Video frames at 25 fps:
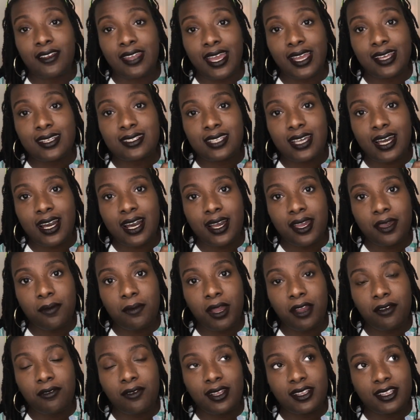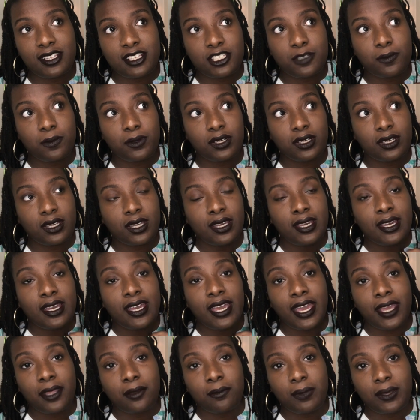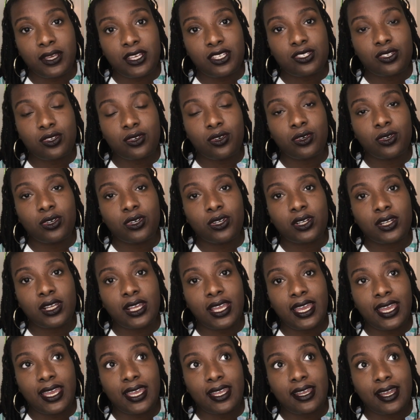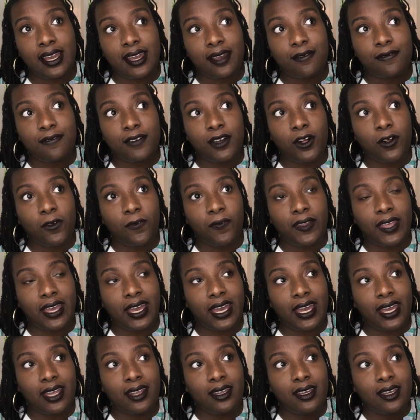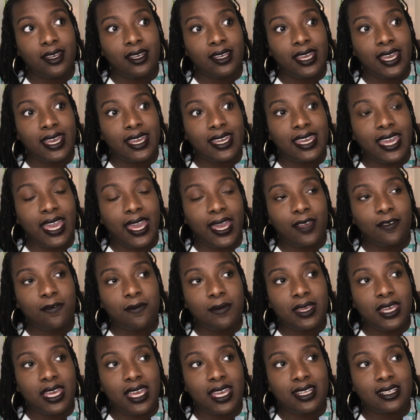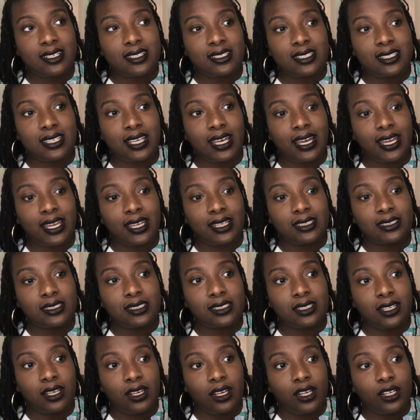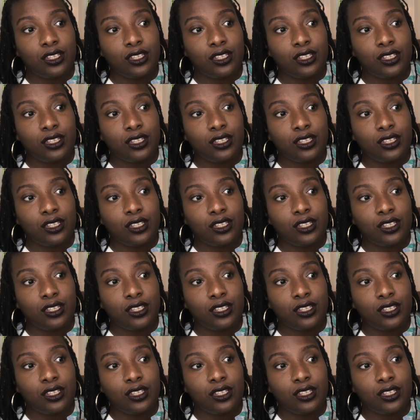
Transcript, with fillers: Next Time. I read this book in Peace Corps, and I felt that it gave me insights